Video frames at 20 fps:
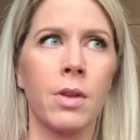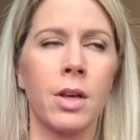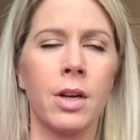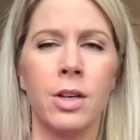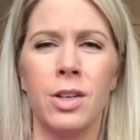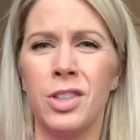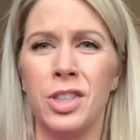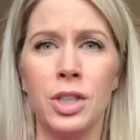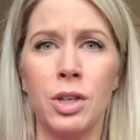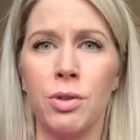
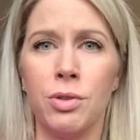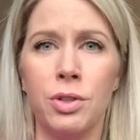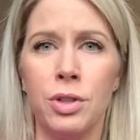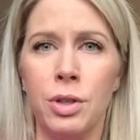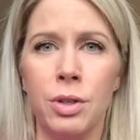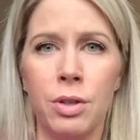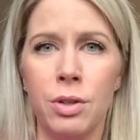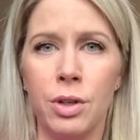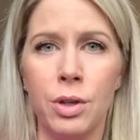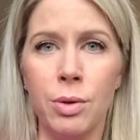
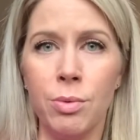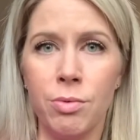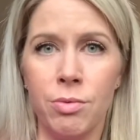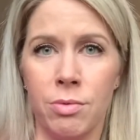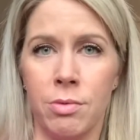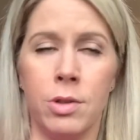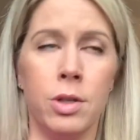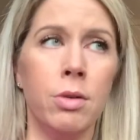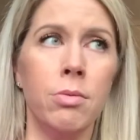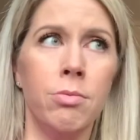
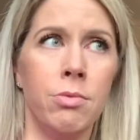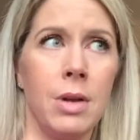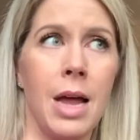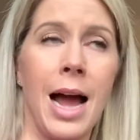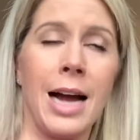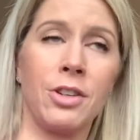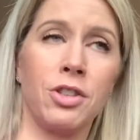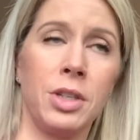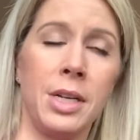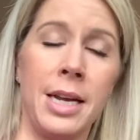you
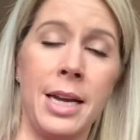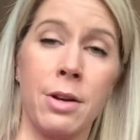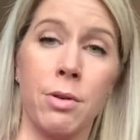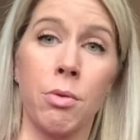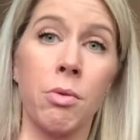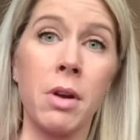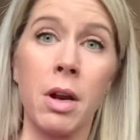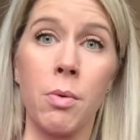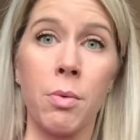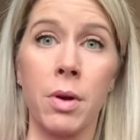actually
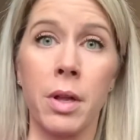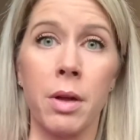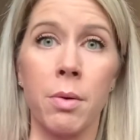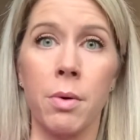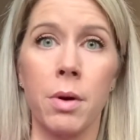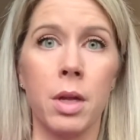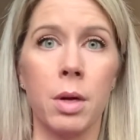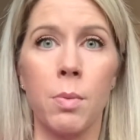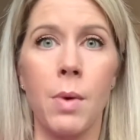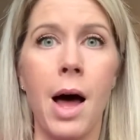handled it really,
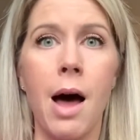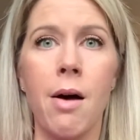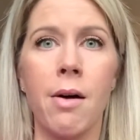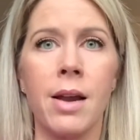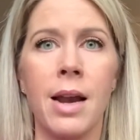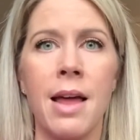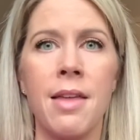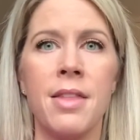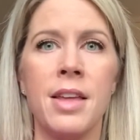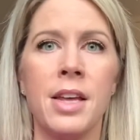really well. And
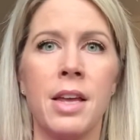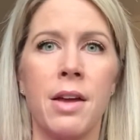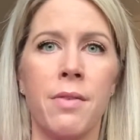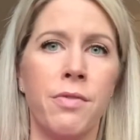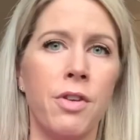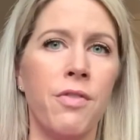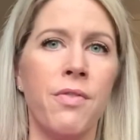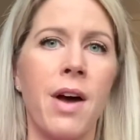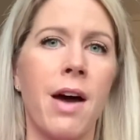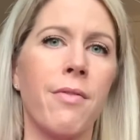I think if
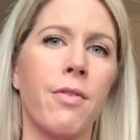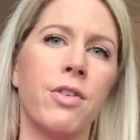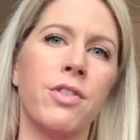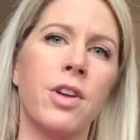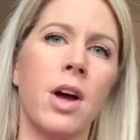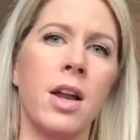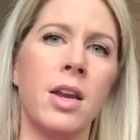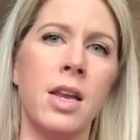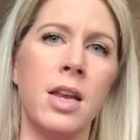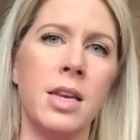you've ever
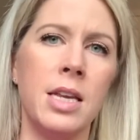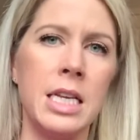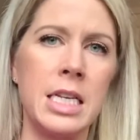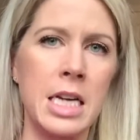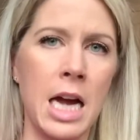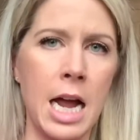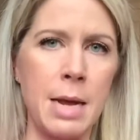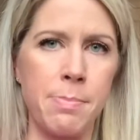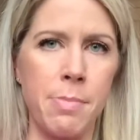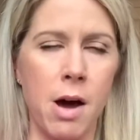done any
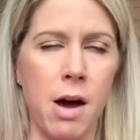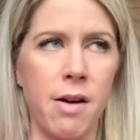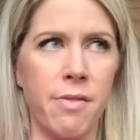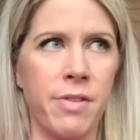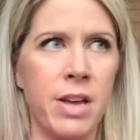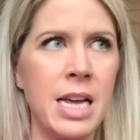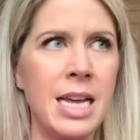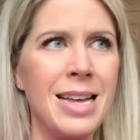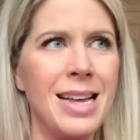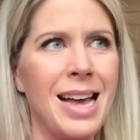type of
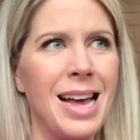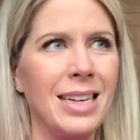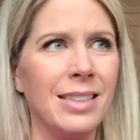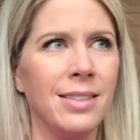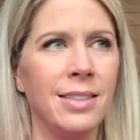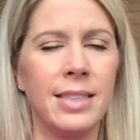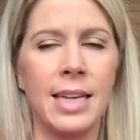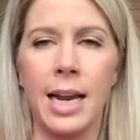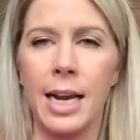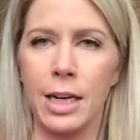
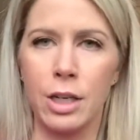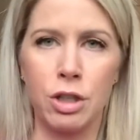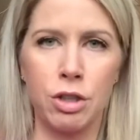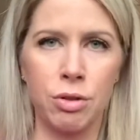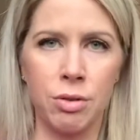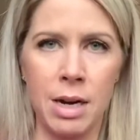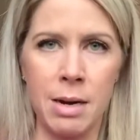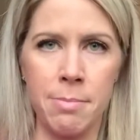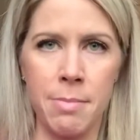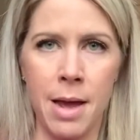aesthetic
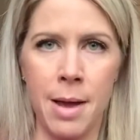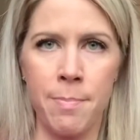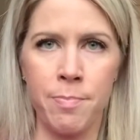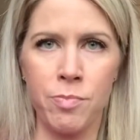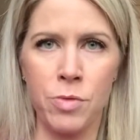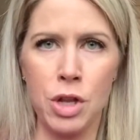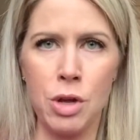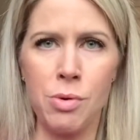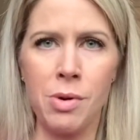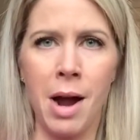treatment,
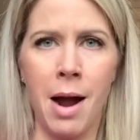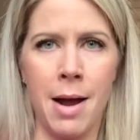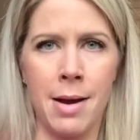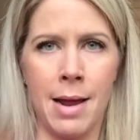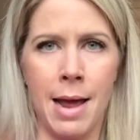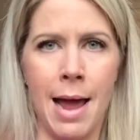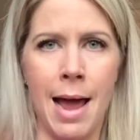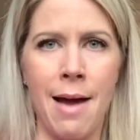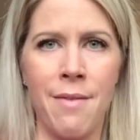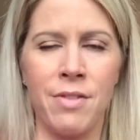you kind of
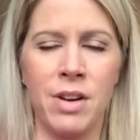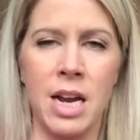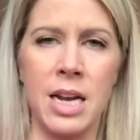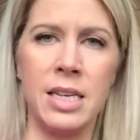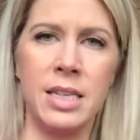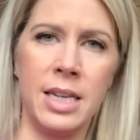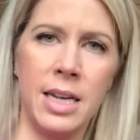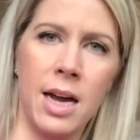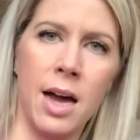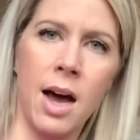have an
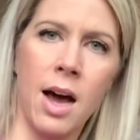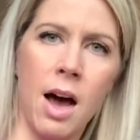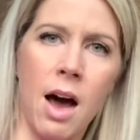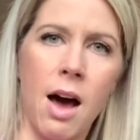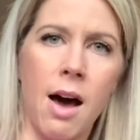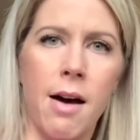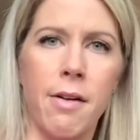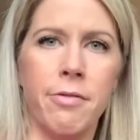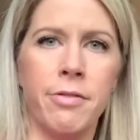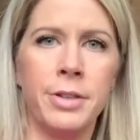idea
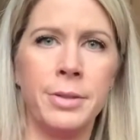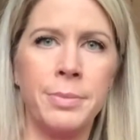of